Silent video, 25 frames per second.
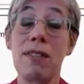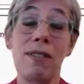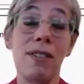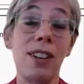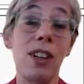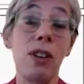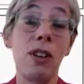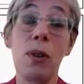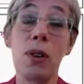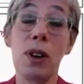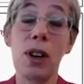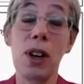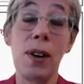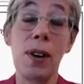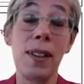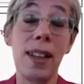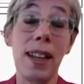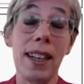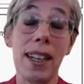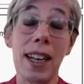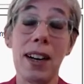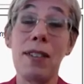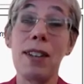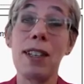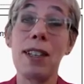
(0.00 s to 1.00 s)
we all know
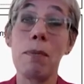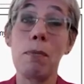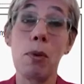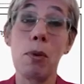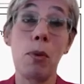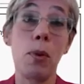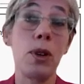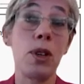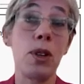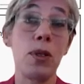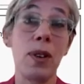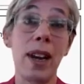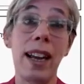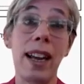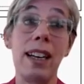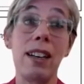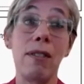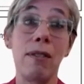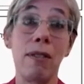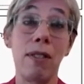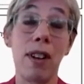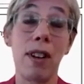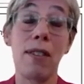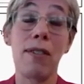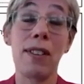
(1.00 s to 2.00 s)
that there is more to
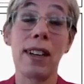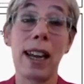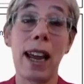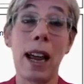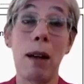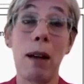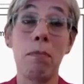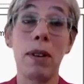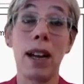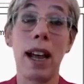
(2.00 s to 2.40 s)
end-of-life care